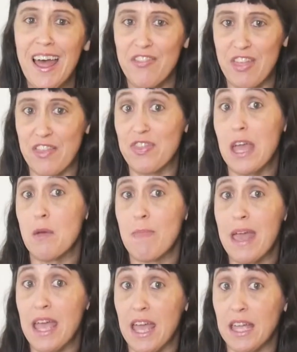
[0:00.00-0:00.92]
that they
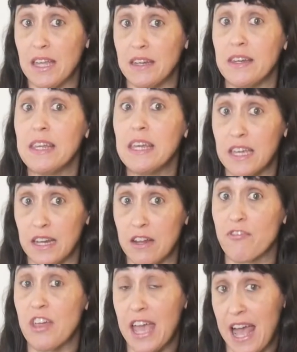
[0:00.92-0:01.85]
may need
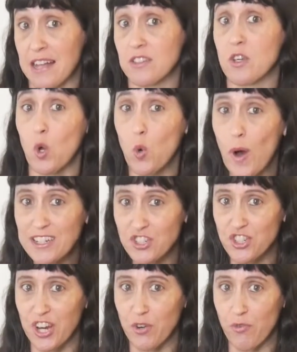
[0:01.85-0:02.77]
if they ask a
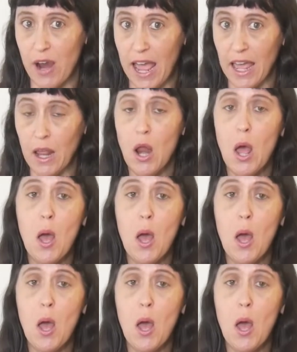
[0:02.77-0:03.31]
question, right?